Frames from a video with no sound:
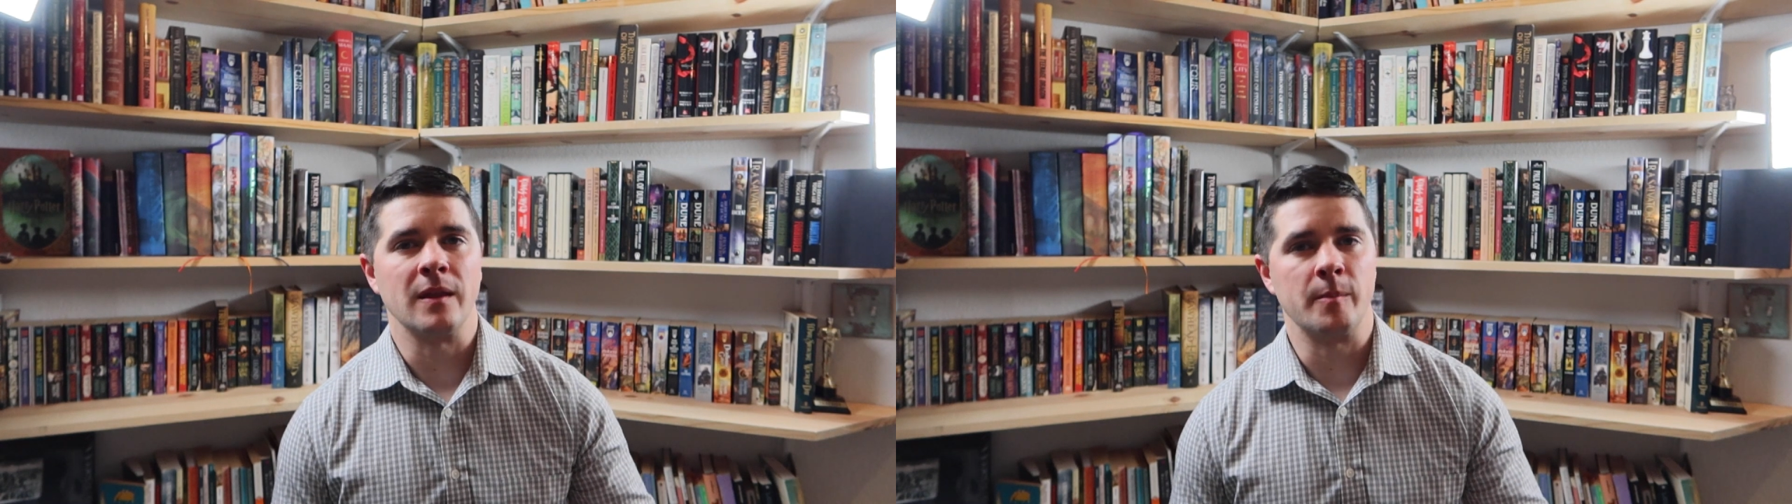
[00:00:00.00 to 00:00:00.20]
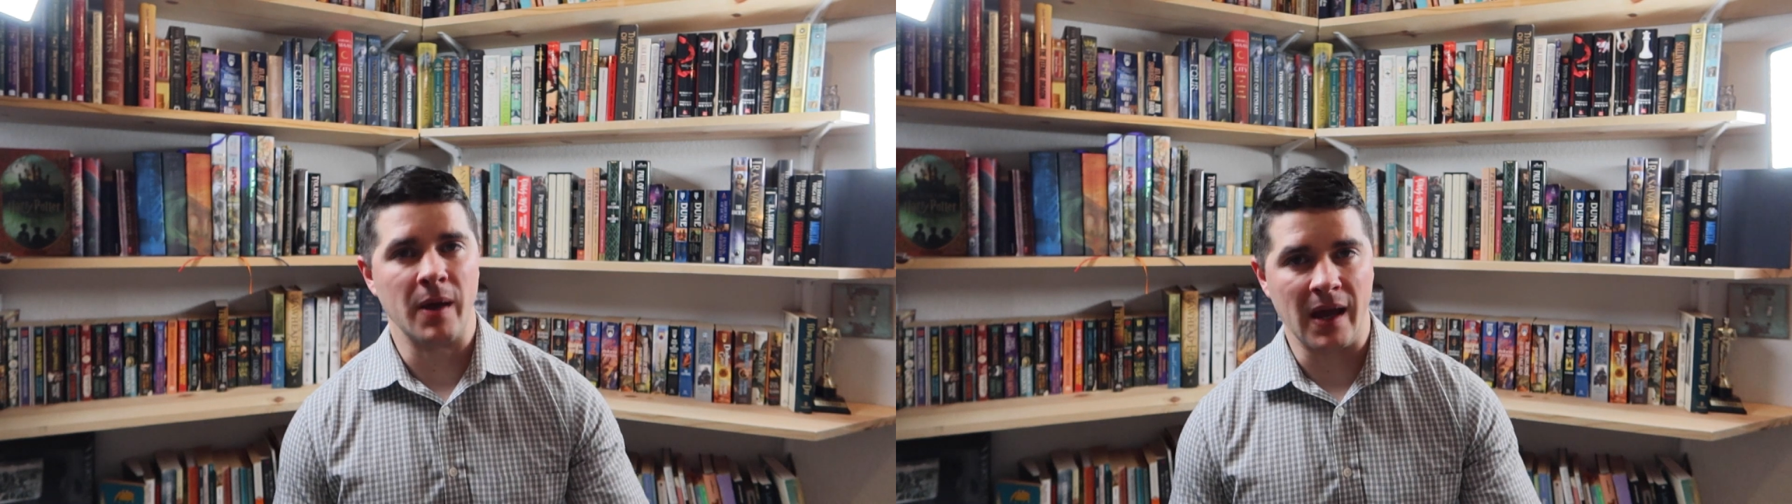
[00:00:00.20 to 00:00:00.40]

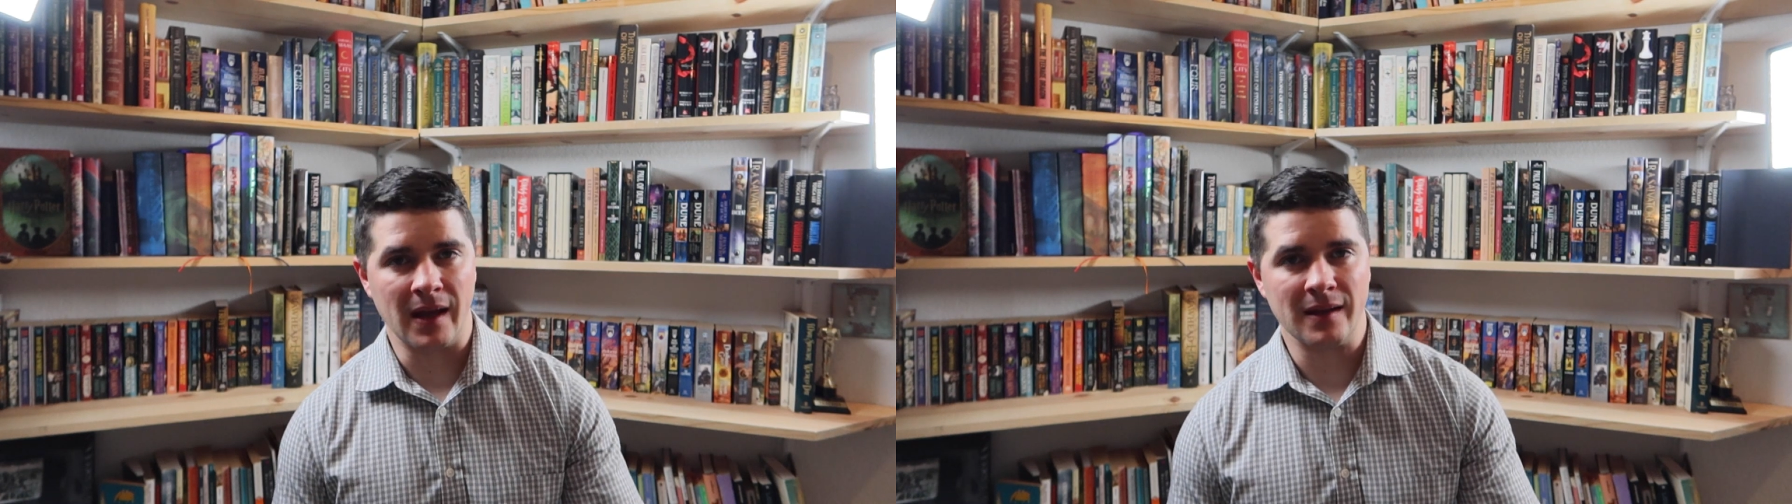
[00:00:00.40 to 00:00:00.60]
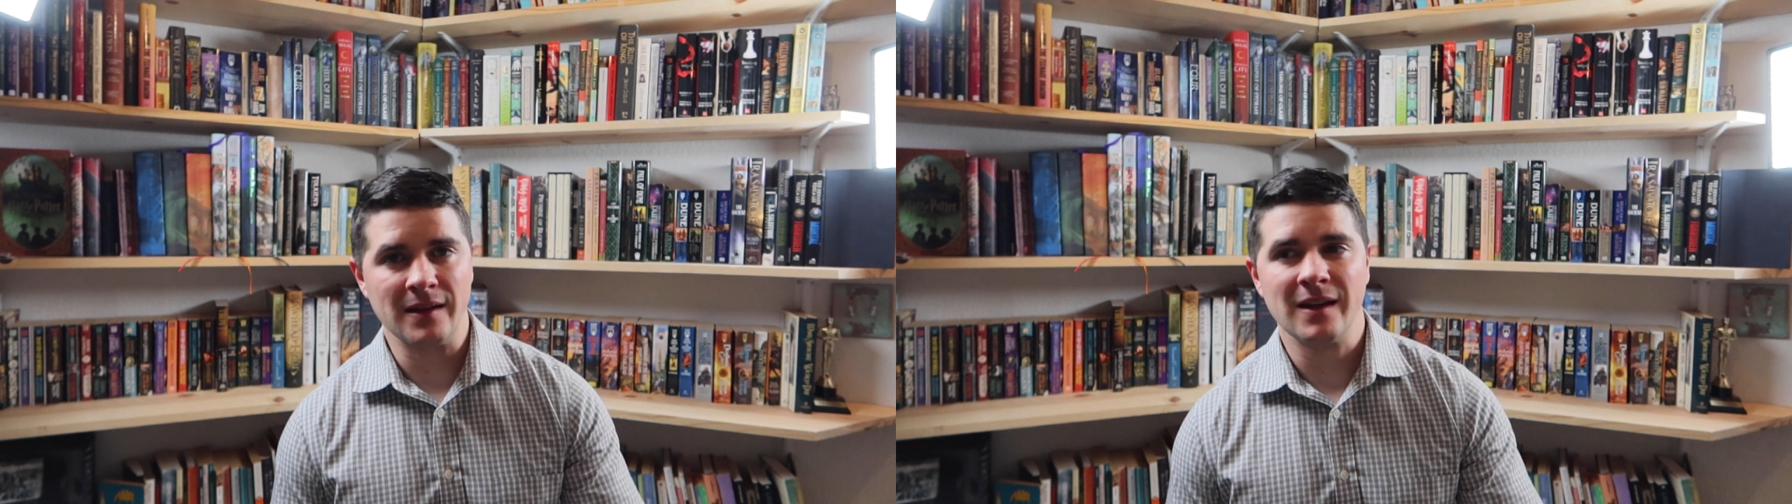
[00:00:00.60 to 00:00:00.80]
the
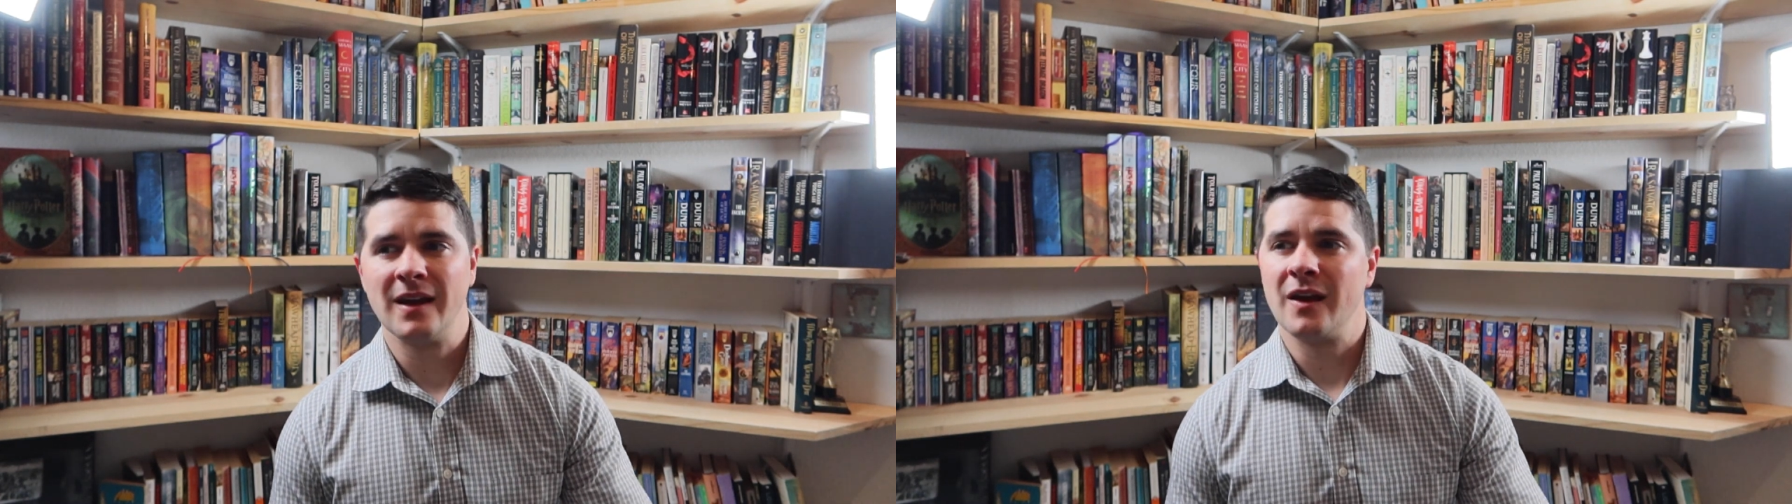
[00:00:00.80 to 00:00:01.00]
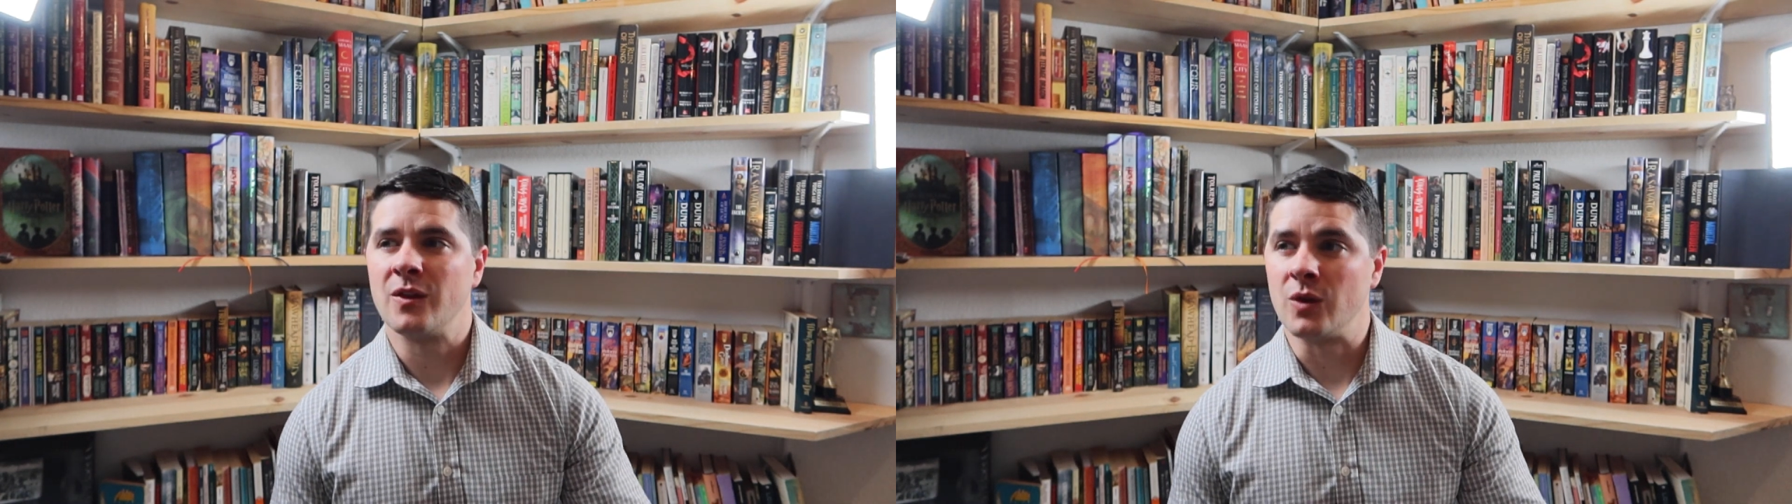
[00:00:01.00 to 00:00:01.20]
pain,
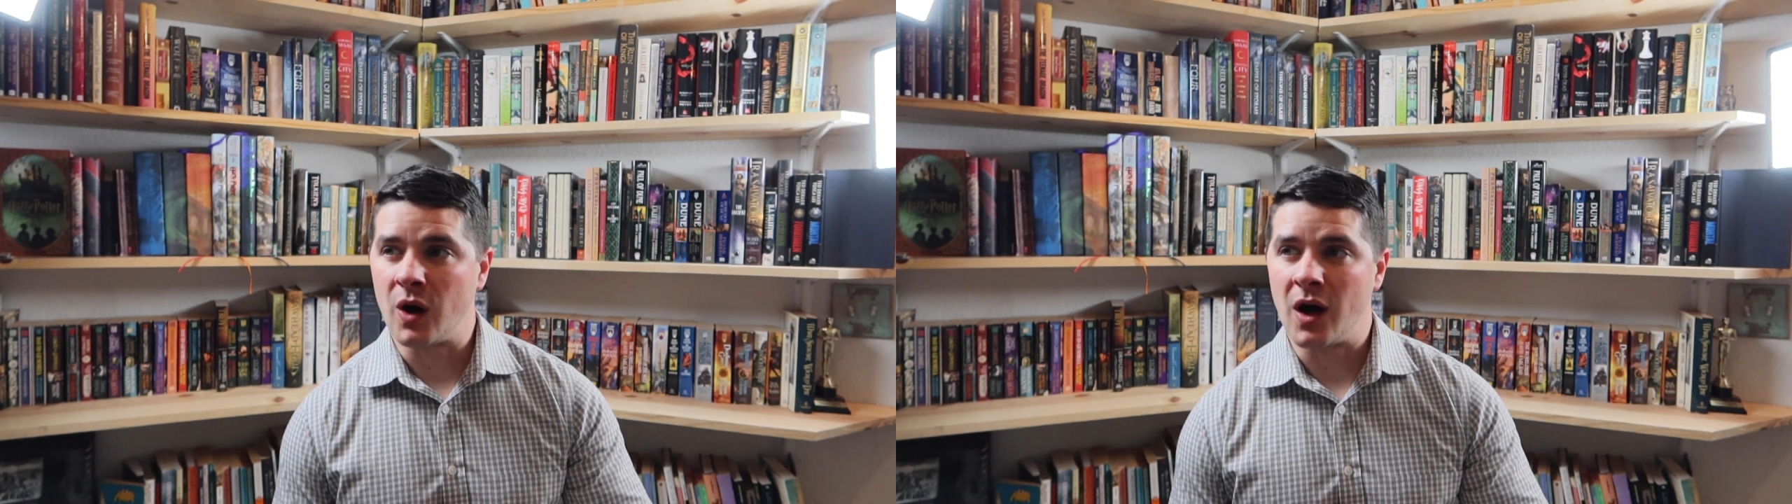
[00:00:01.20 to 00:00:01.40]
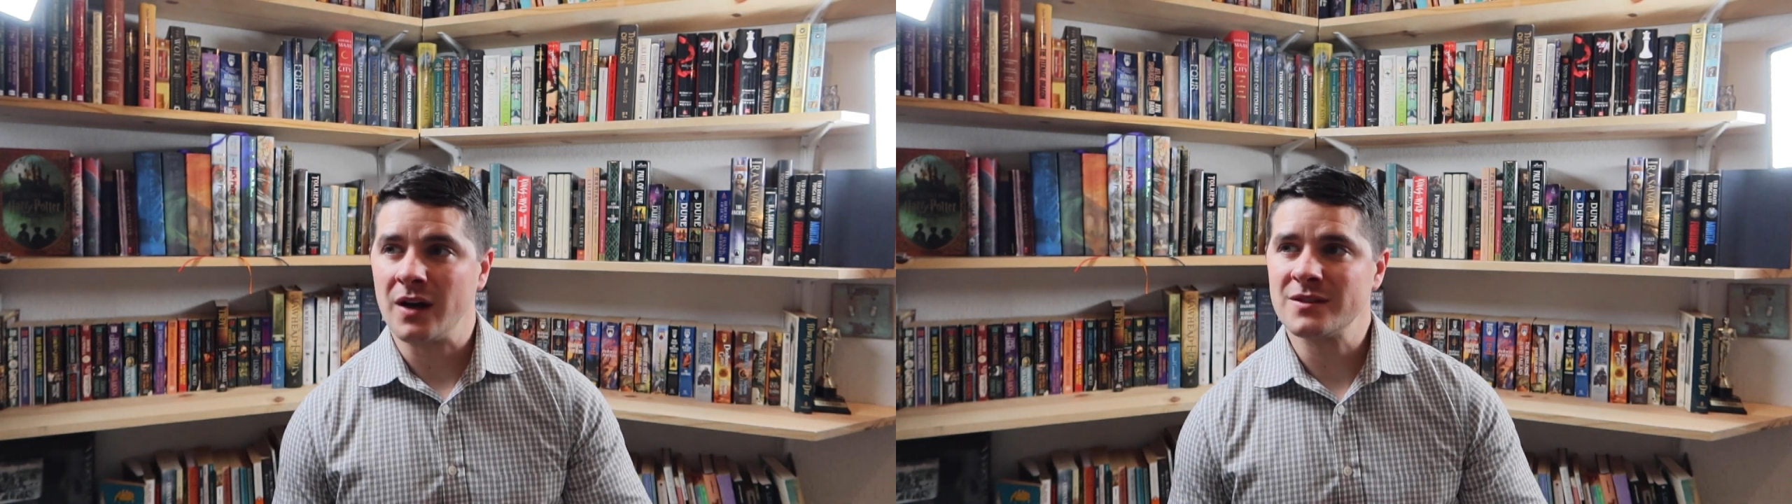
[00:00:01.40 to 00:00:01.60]
the
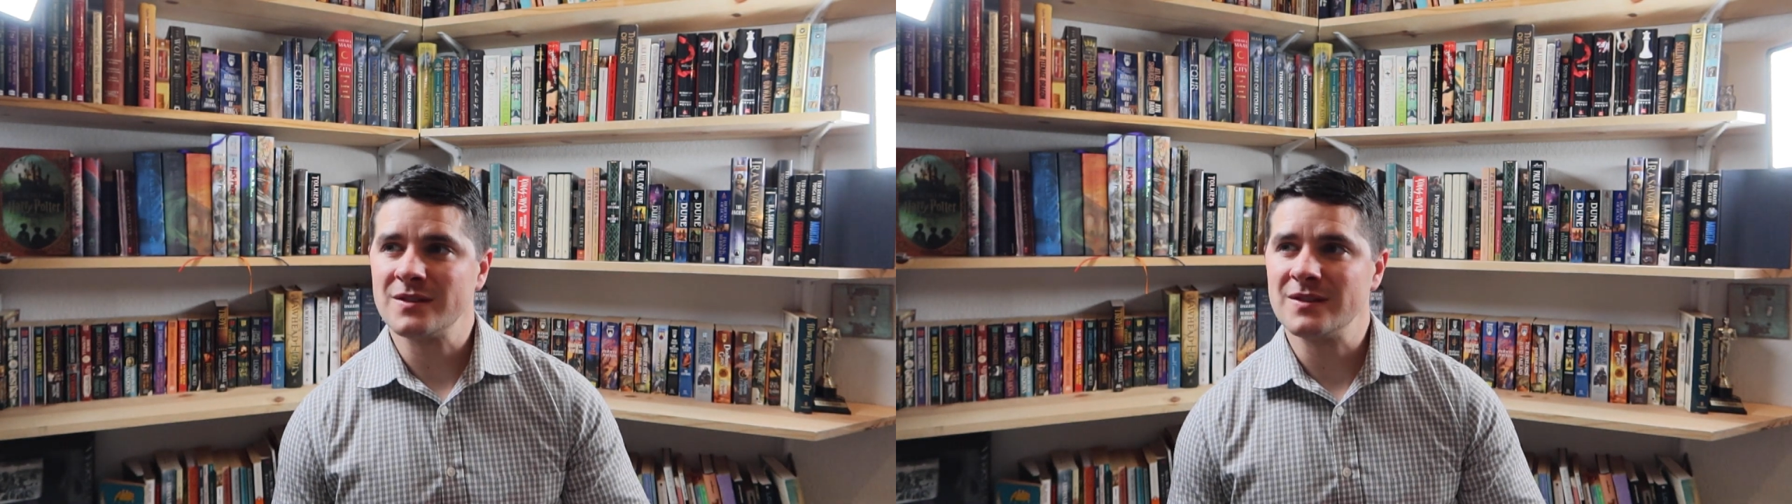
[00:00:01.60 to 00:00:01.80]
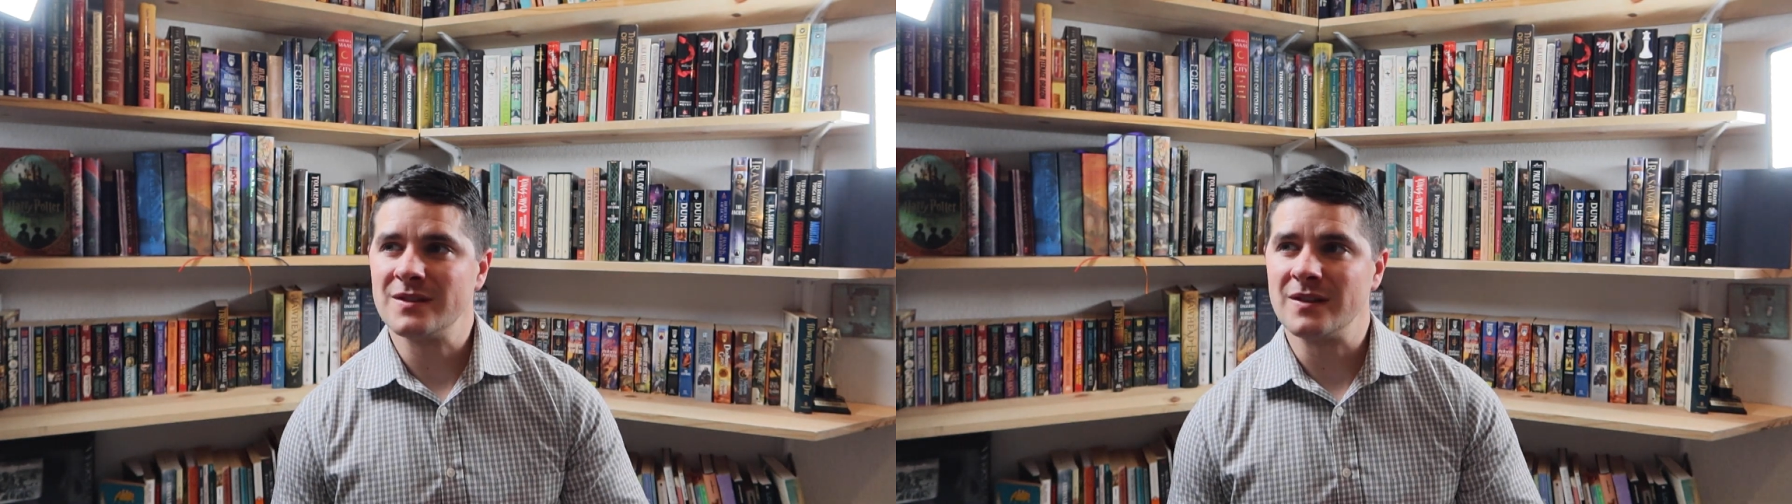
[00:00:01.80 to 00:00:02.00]

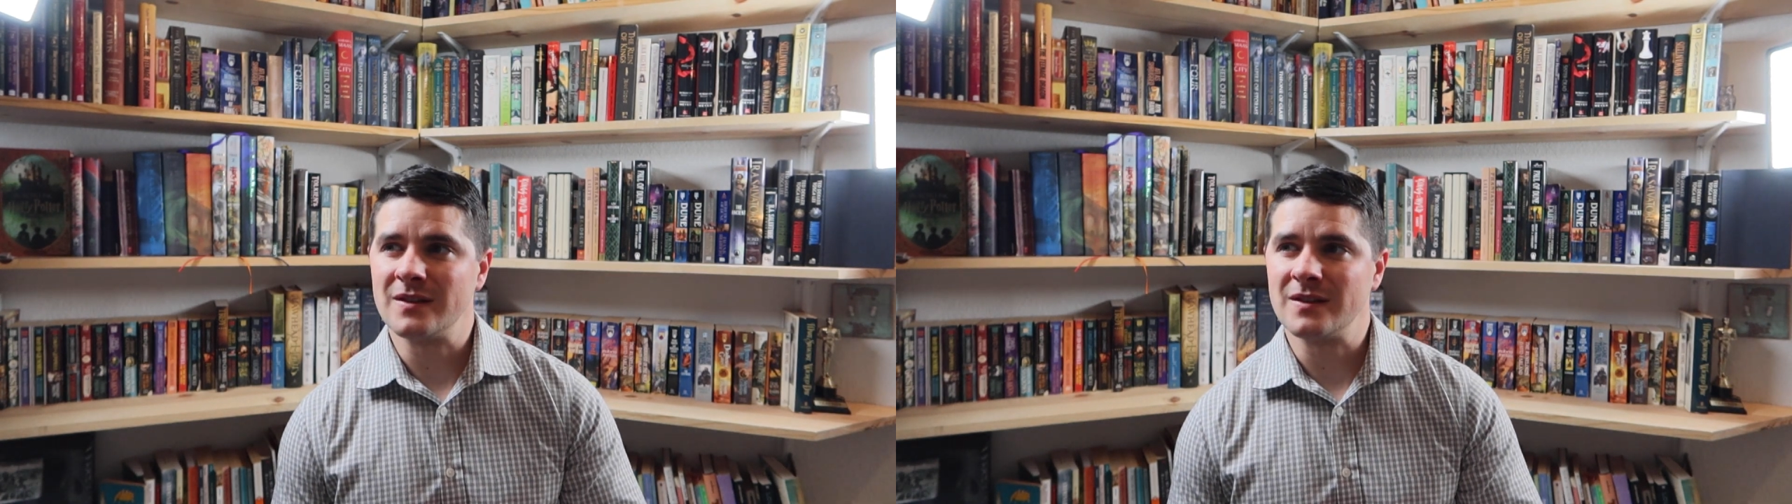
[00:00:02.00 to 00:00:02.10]
loss,